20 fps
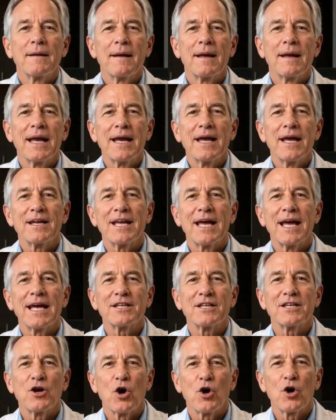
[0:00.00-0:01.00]
It
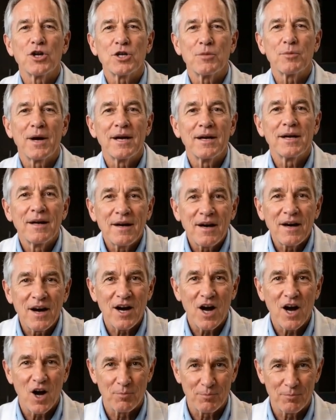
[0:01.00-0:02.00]
contains curcumin, a
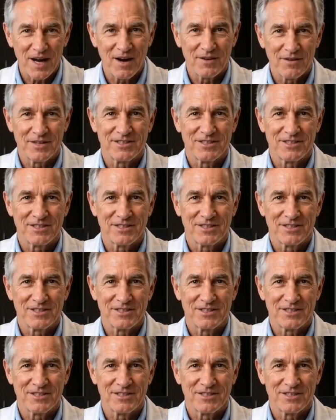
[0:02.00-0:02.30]
compound